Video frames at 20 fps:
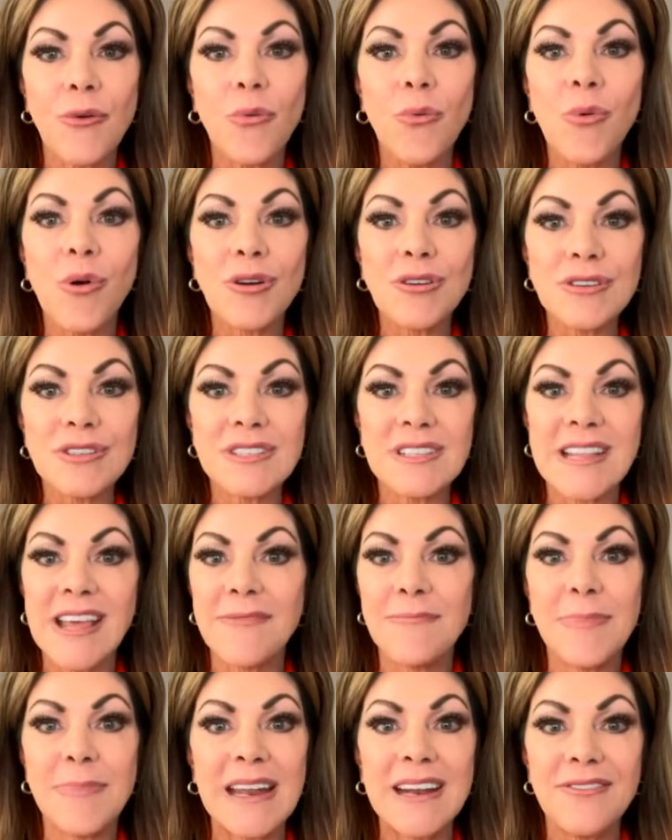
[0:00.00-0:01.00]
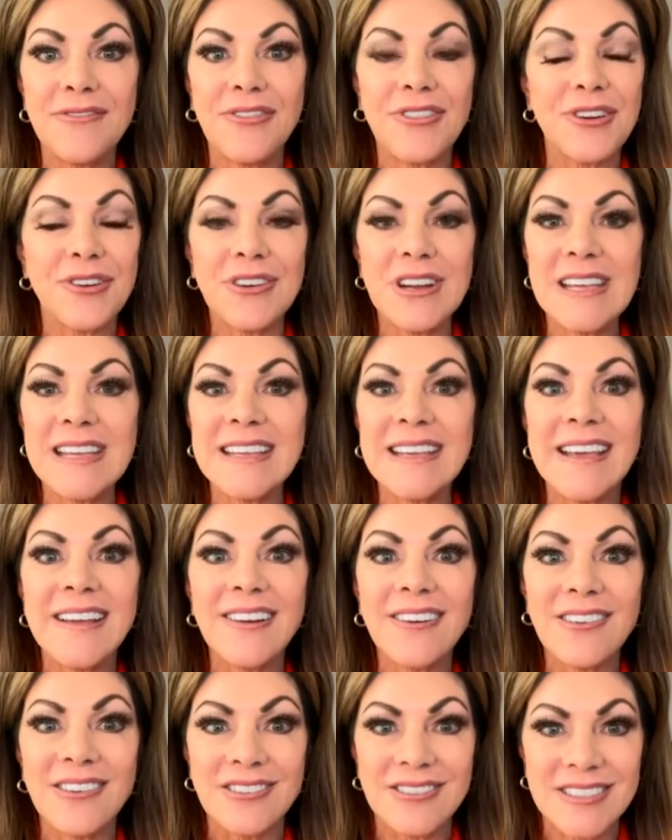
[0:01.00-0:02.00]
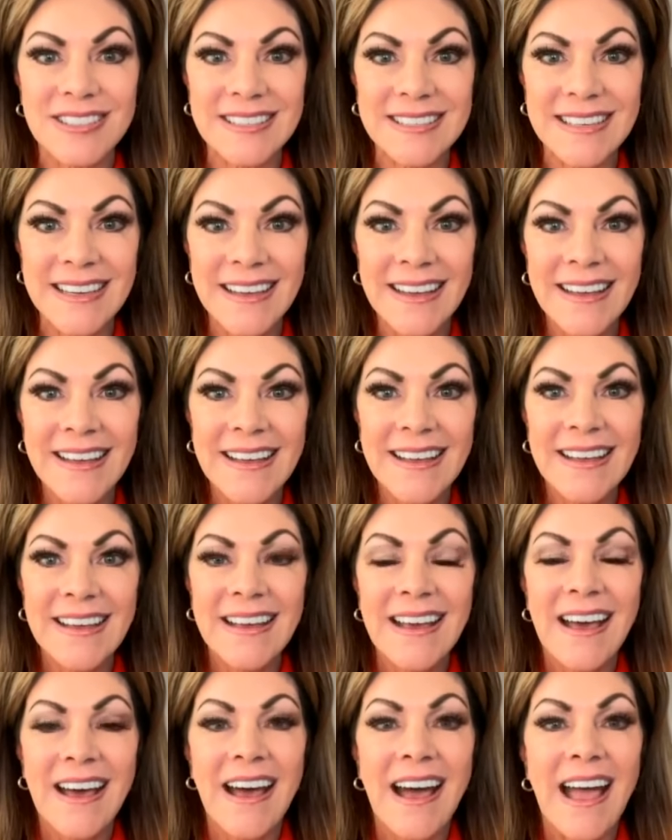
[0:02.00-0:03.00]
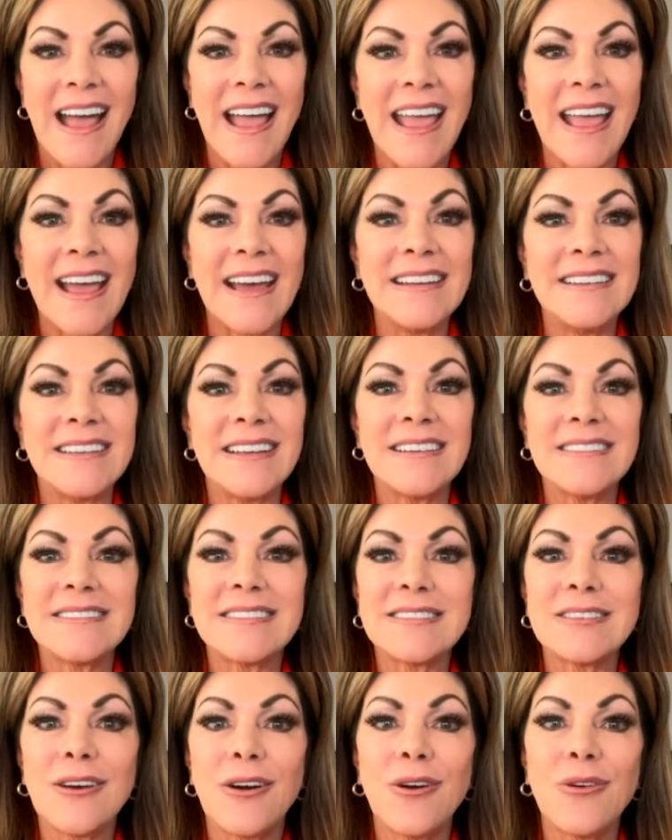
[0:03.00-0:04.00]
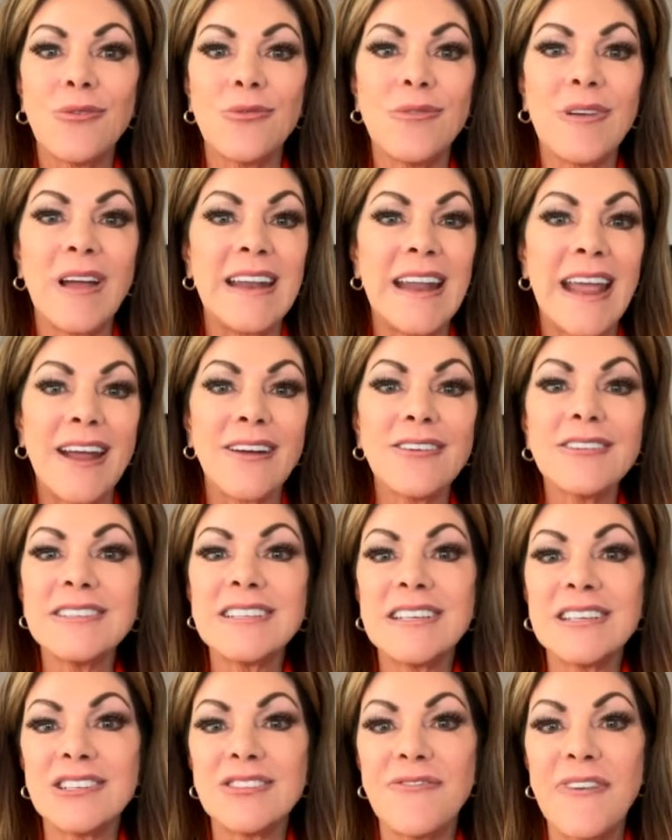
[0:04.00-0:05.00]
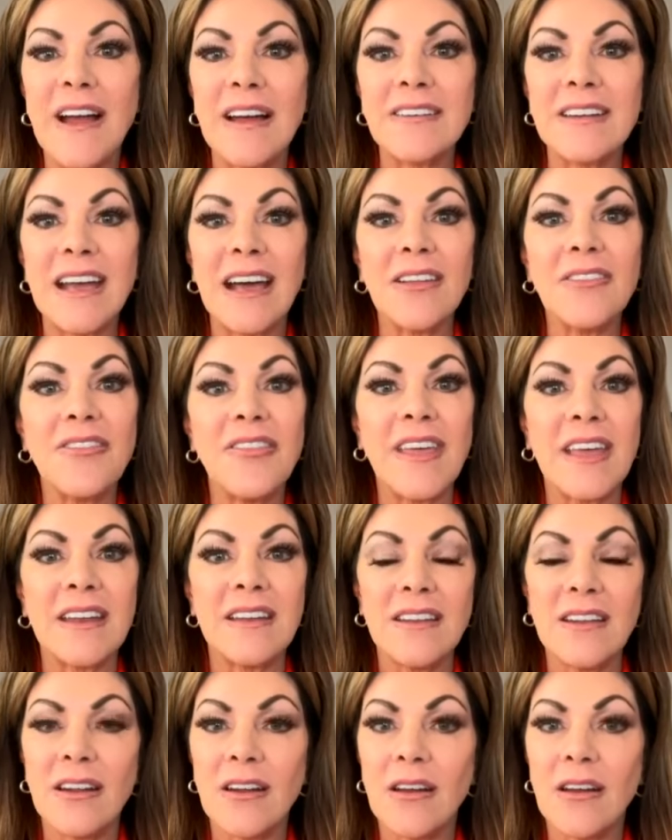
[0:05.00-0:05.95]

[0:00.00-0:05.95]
worst they've been in 30 years. And so, and Heritage found out that, you